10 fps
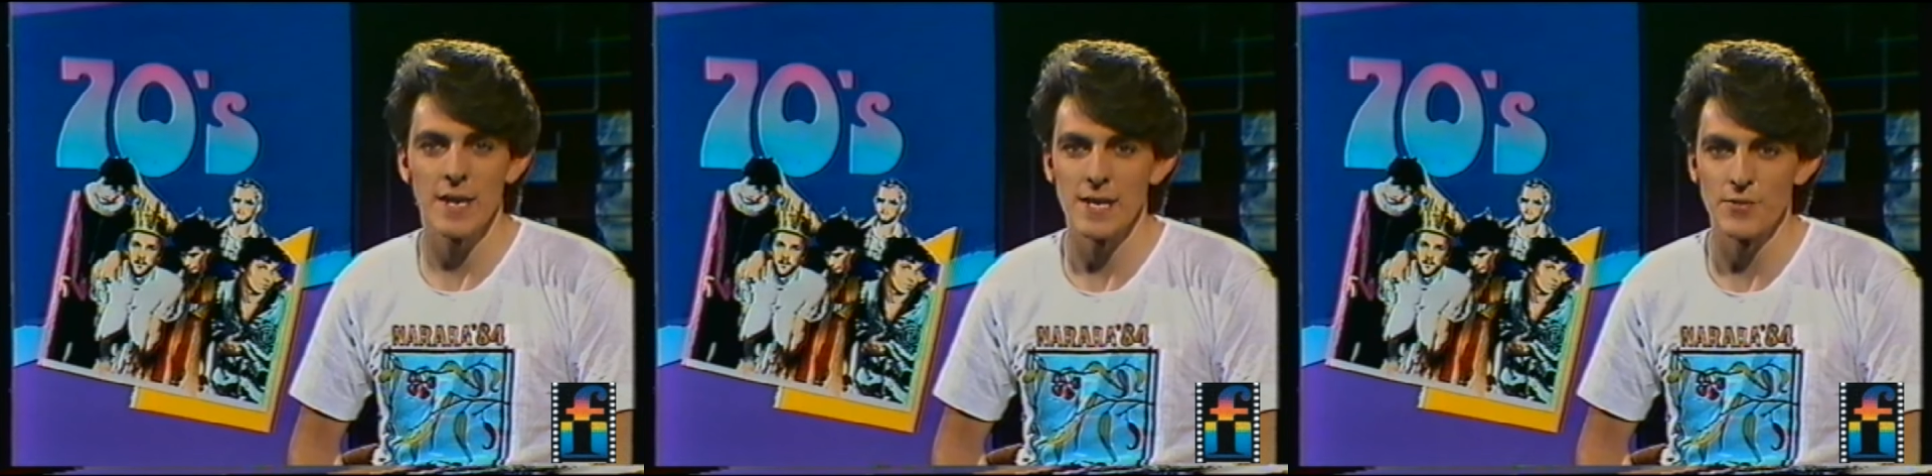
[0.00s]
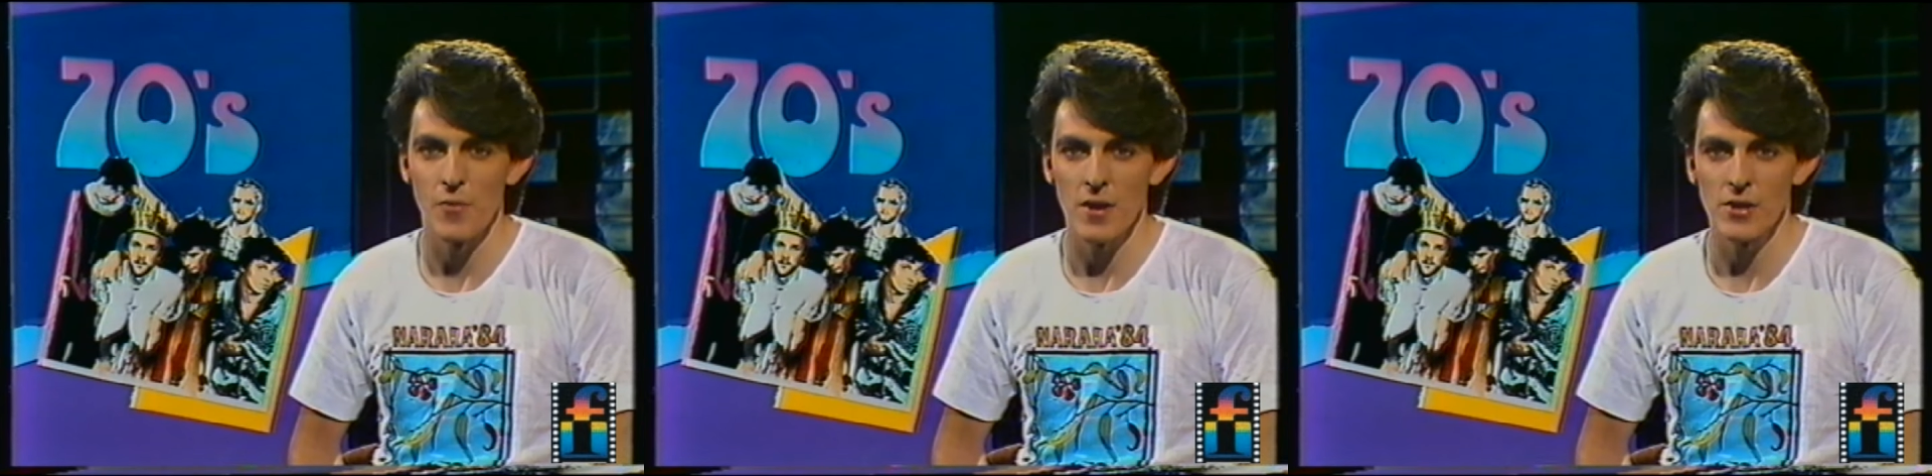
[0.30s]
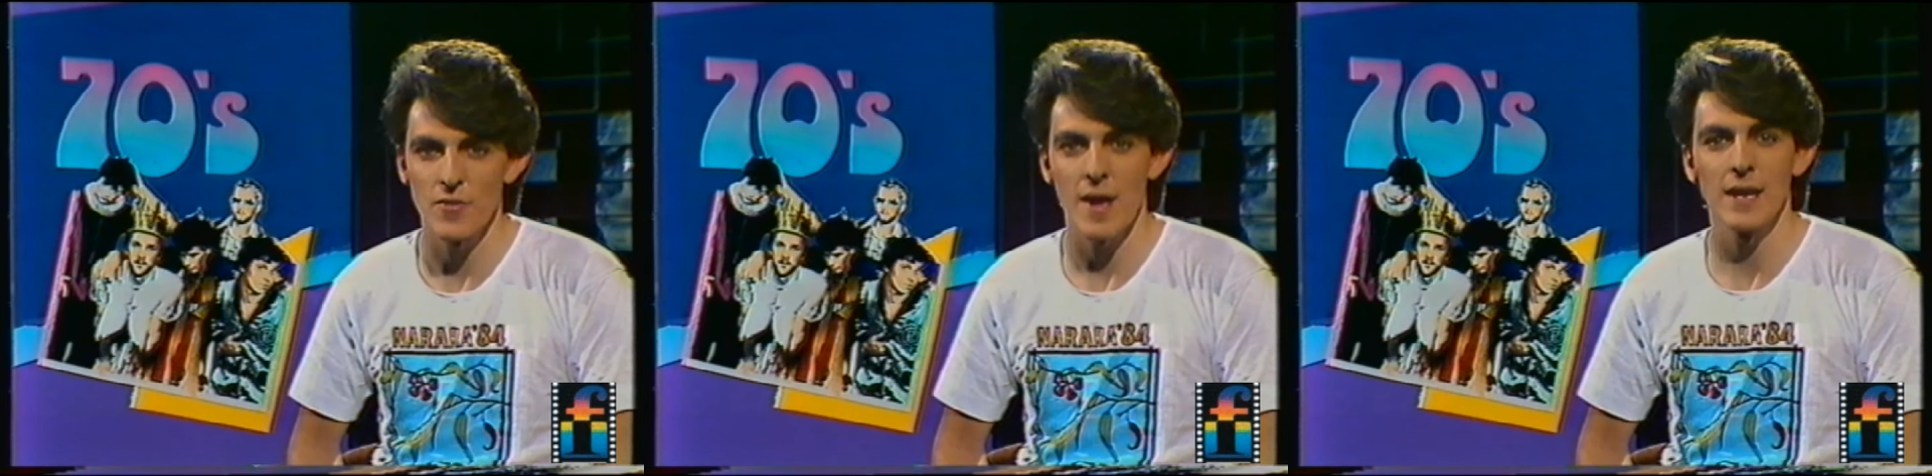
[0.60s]
Ayers
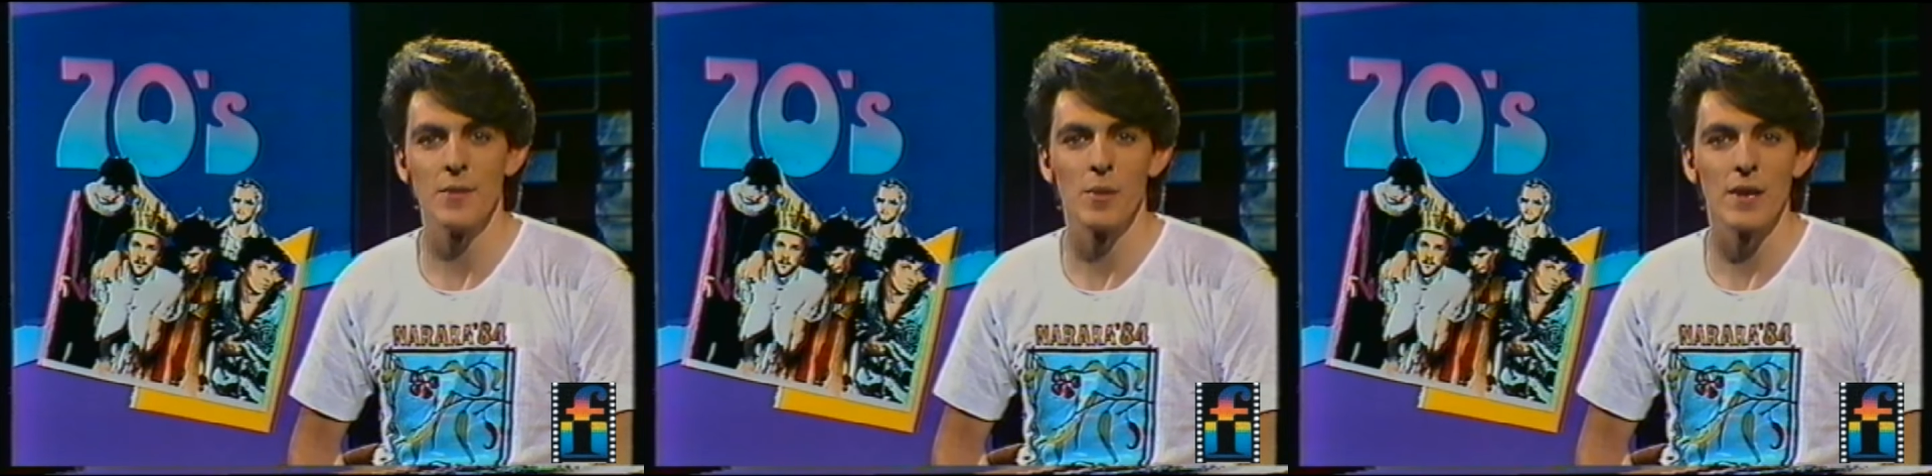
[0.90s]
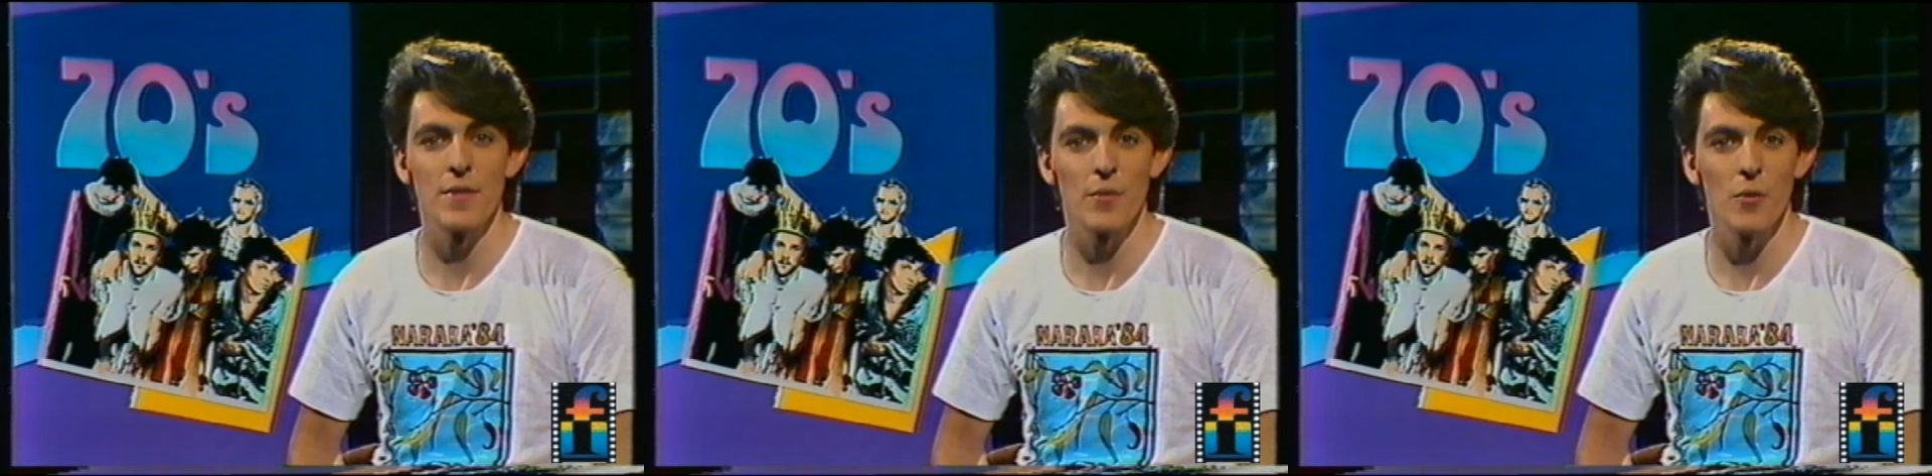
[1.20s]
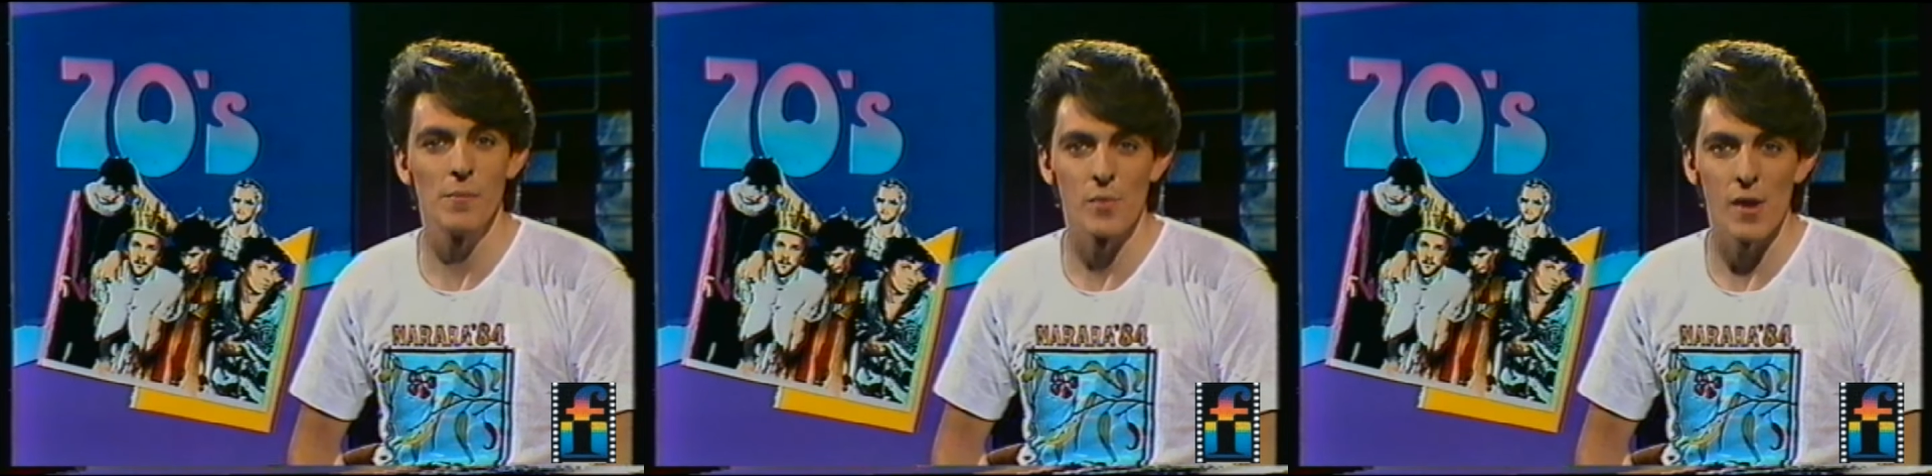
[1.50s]
Rock, Dragon, Billy
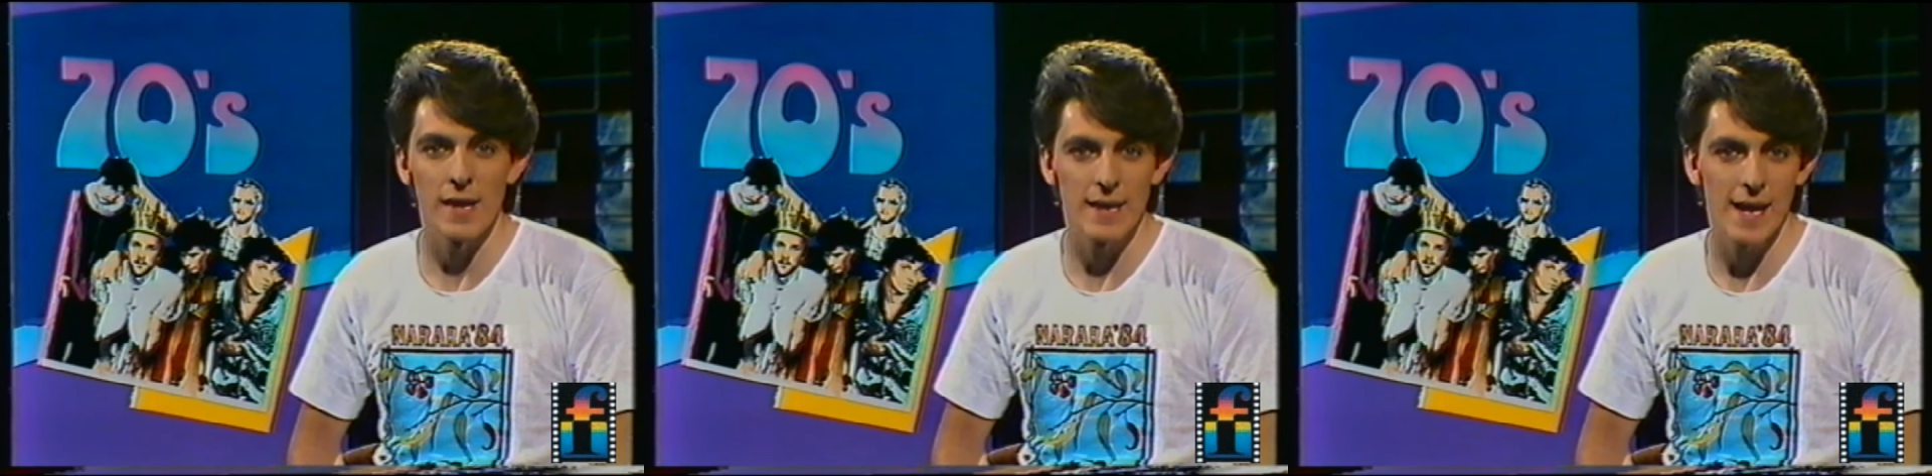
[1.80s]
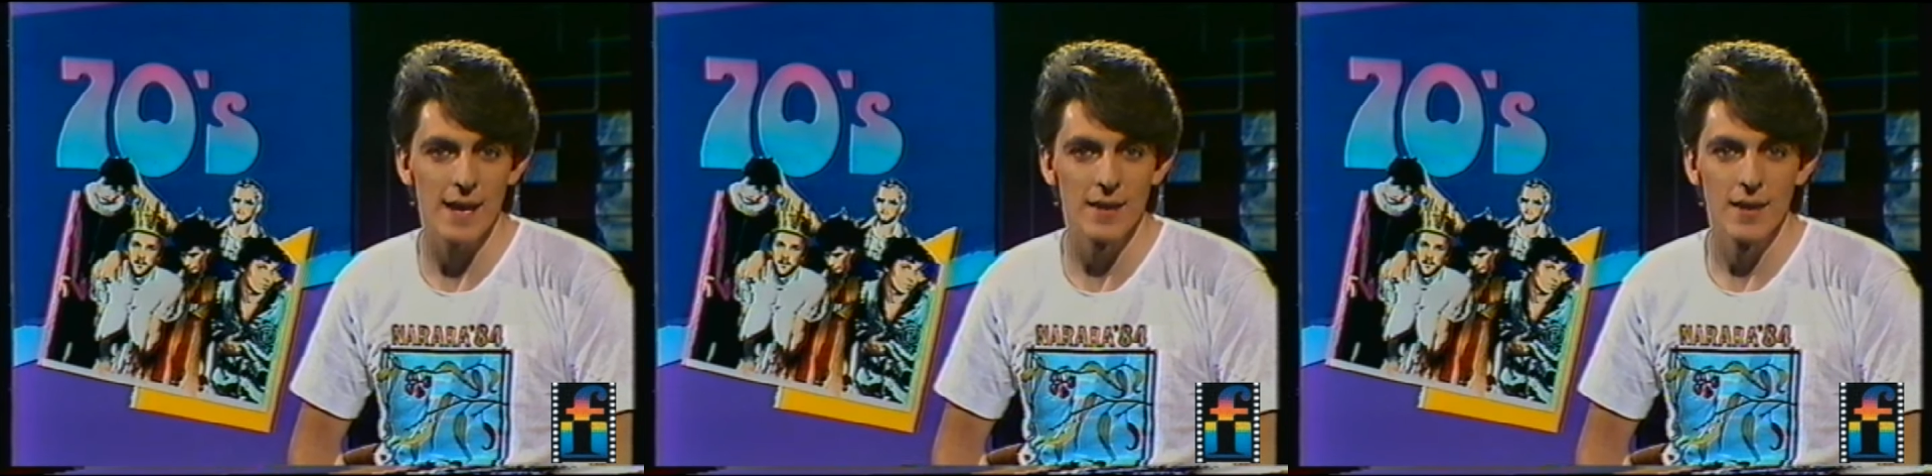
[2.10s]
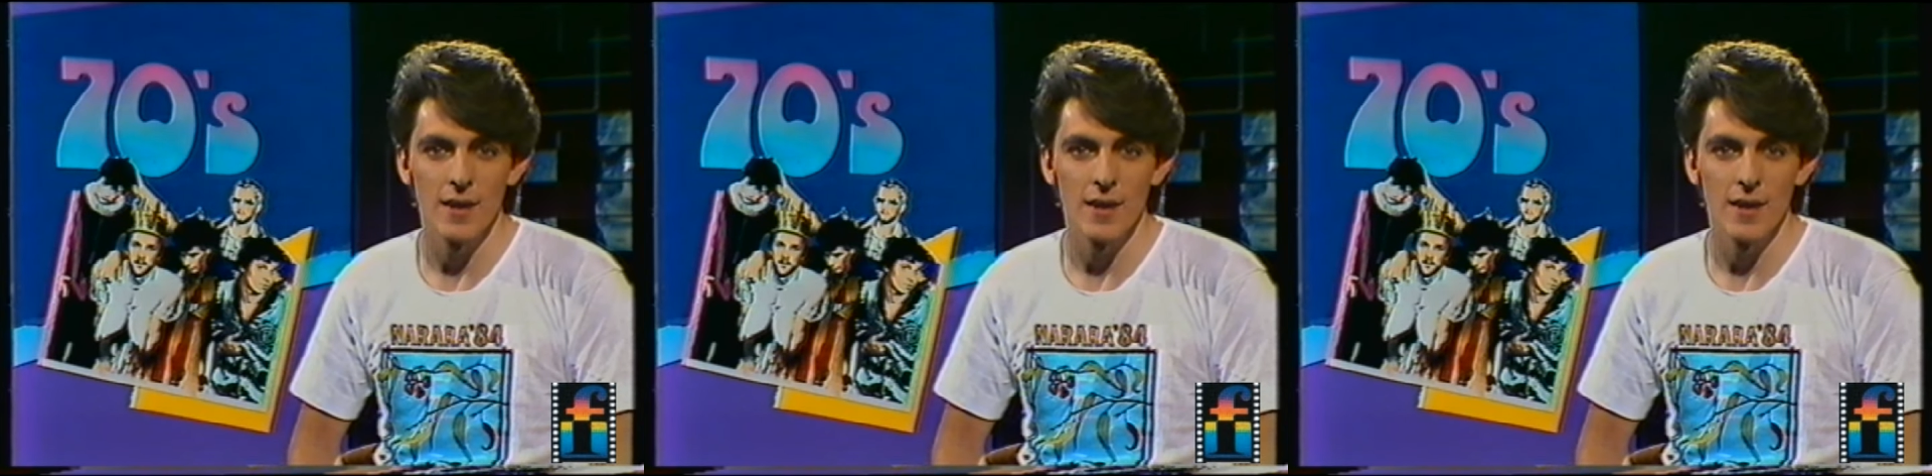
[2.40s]
Thorpe, Brian Cadd,